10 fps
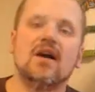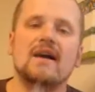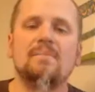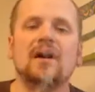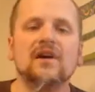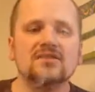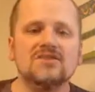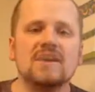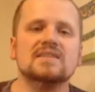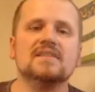I
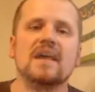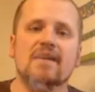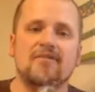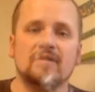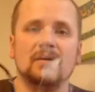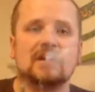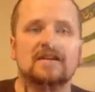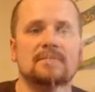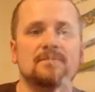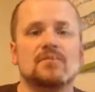apologize to
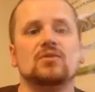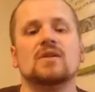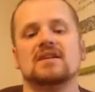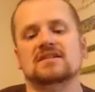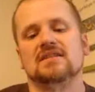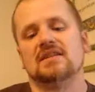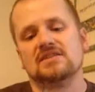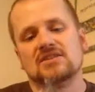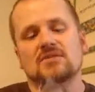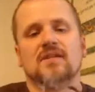everybody who has an
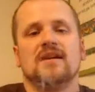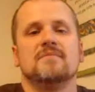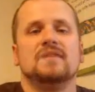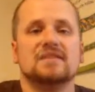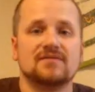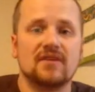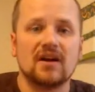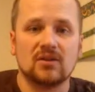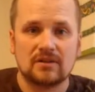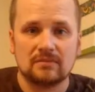Instagram that's
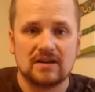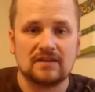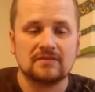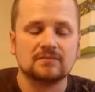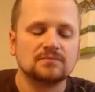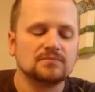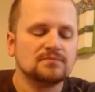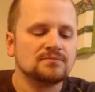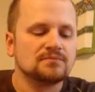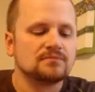following me.
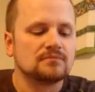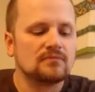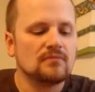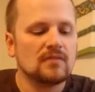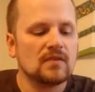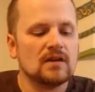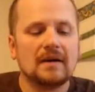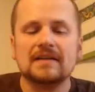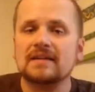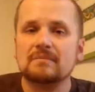
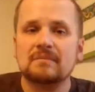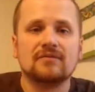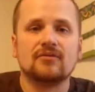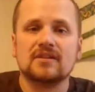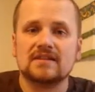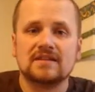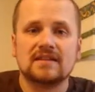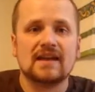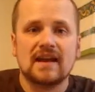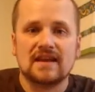I didn't mean for it
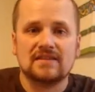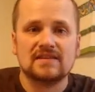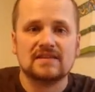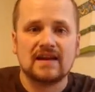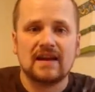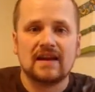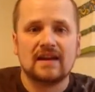to get this out